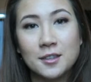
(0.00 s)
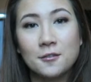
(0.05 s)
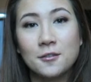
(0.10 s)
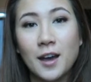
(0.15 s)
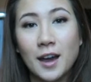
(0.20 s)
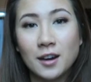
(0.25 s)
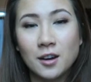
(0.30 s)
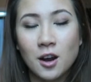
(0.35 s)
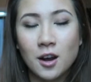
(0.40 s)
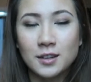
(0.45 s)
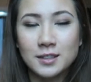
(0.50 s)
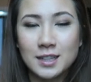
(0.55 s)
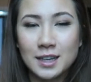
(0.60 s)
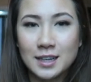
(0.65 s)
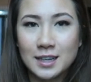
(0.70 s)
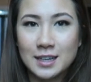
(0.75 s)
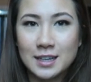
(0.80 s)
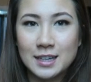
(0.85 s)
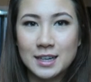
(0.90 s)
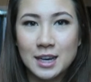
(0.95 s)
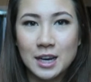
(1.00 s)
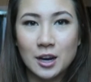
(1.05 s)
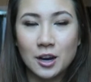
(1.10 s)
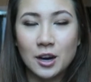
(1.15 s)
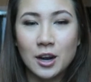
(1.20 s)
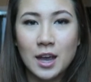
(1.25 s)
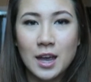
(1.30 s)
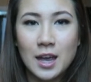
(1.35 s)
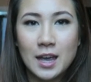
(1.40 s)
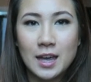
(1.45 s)
The fat content in
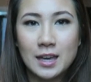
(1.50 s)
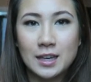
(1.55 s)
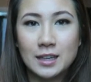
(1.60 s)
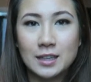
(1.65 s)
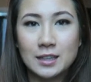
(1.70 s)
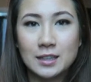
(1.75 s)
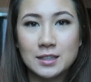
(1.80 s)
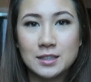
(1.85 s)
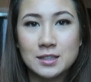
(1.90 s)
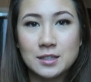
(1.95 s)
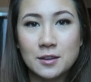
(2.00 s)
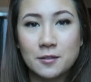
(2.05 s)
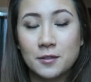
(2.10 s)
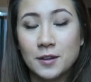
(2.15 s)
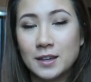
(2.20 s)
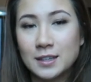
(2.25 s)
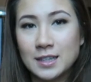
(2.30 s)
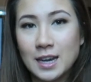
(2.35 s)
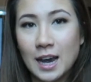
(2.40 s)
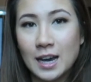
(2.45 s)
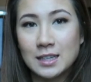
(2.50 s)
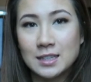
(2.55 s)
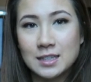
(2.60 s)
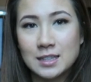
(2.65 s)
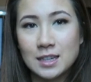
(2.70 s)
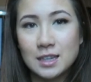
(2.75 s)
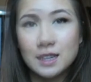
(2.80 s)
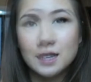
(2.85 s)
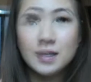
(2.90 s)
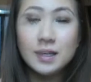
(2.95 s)
here is
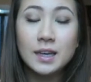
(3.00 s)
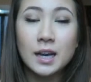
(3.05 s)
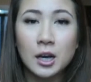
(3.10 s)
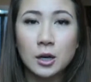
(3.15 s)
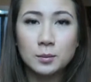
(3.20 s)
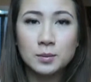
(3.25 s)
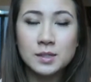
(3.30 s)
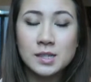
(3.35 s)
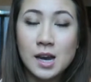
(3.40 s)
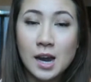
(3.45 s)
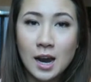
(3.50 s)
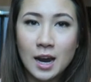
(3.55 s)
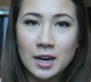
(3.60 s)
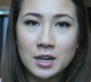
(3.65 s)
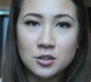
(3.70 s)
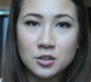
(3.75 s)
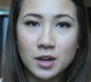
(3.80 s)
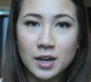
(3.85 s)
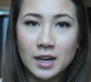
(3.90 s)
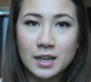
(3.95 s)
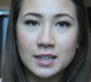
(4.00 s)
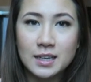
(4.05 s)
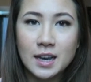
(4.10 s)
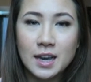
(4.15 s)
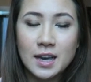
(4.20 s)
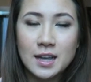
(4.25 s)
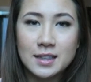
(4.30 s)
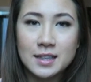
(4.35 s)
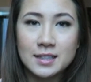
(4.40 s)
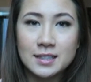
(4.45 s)
fantastic. It really helps to hydrate
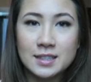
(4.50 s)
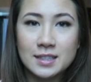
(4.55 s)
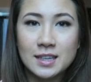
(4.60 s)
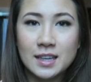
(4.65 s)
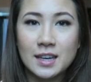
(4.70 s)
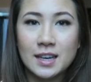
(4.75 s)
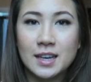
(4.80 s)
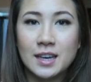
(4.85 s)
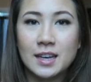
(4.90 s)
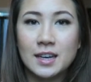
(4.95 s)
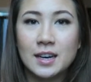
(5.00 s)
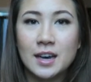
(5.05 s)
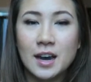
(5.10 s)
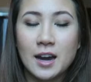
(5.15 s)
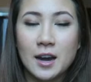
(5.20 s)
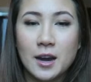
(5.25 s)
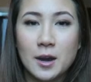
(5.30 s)
the skin.